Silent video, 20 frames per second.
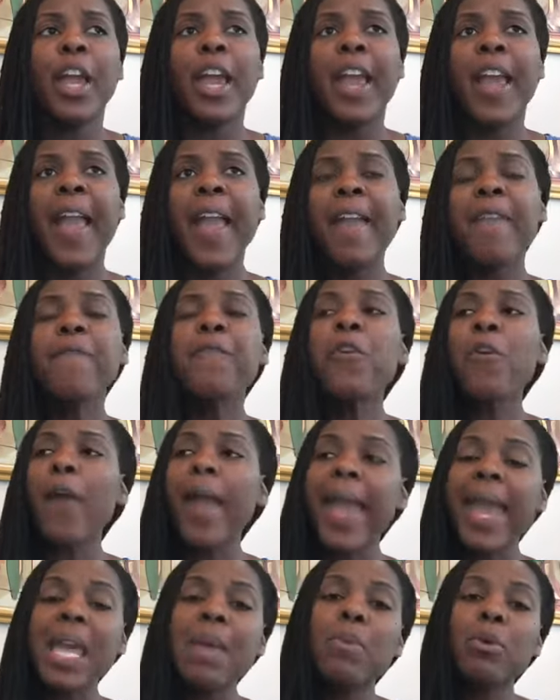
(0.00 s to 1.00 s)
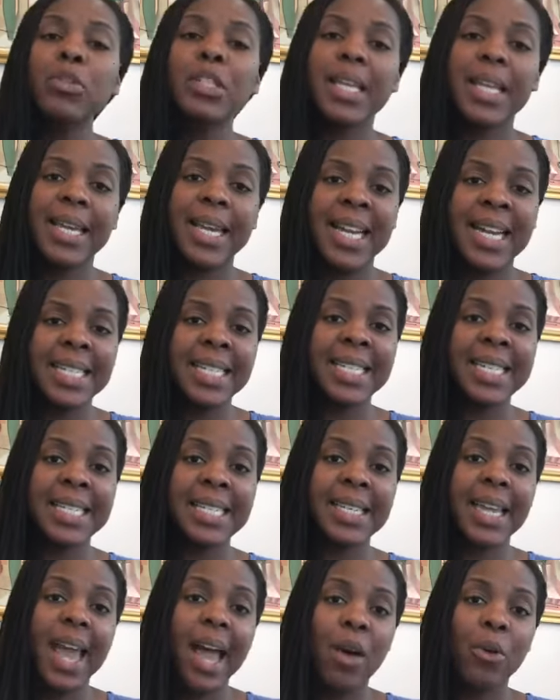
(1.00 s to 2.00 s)
if you're able to get a
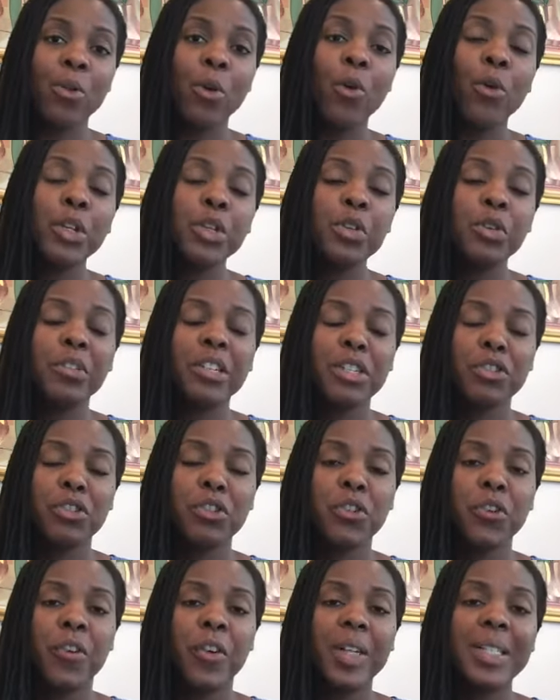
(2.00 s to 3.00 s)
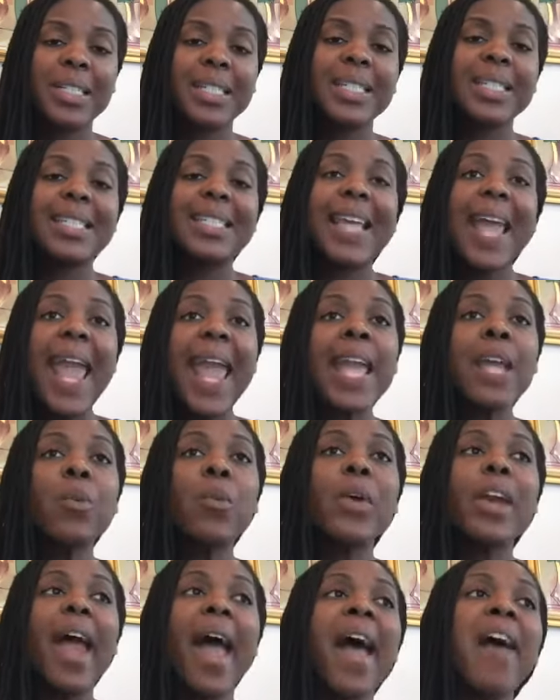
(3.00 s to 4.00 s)
discount on your insurance, take
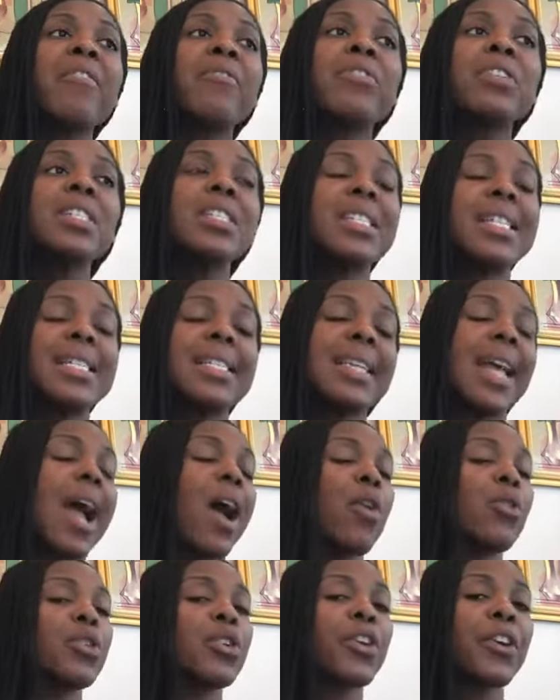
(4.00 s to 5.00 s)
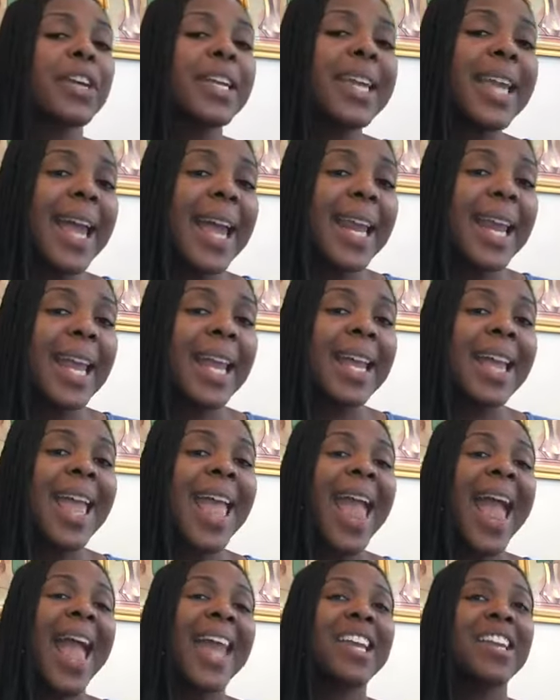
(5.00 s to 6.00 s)
whatever discount you're getting
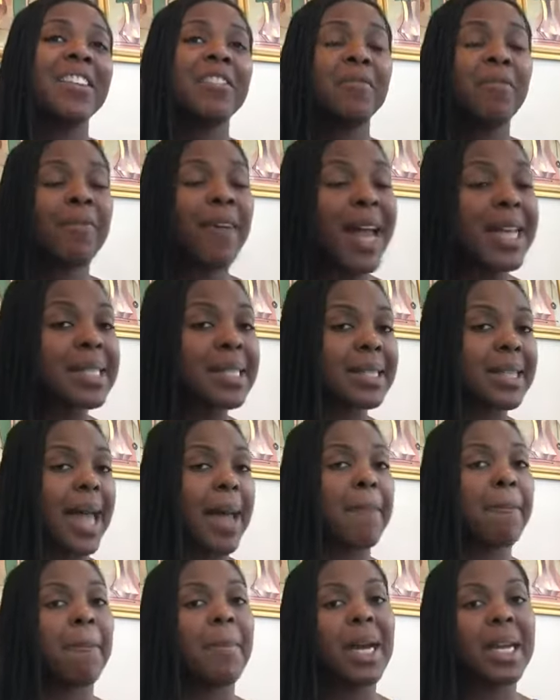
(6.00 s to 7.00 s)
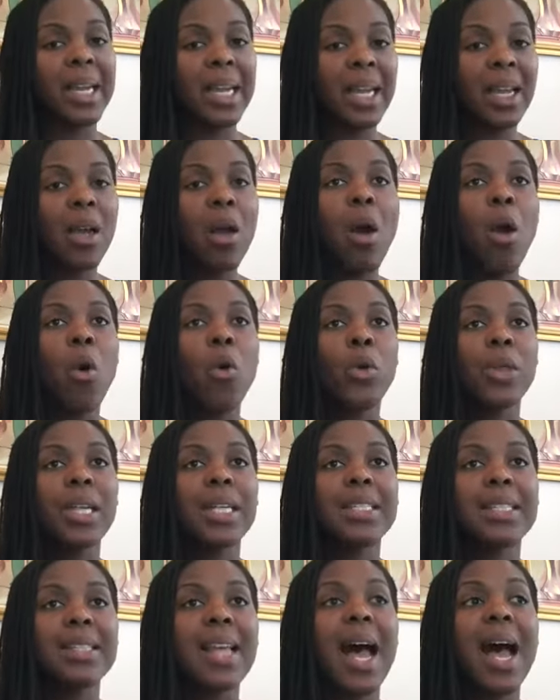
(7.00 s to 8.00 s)
and invest that money on
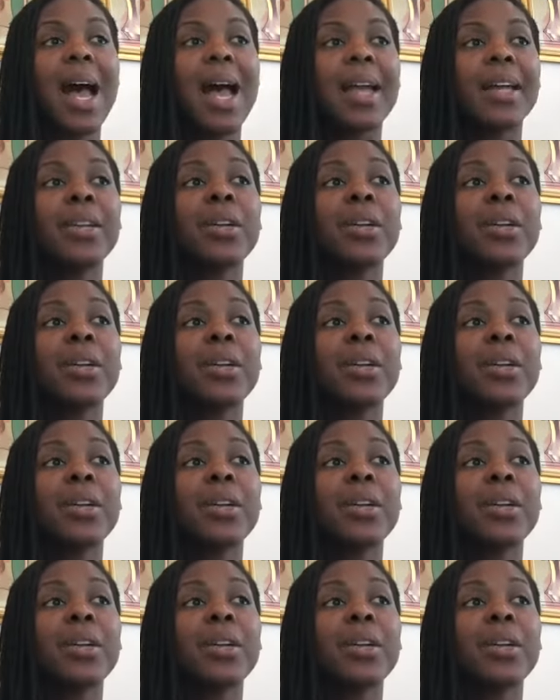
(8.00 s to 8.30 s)
the side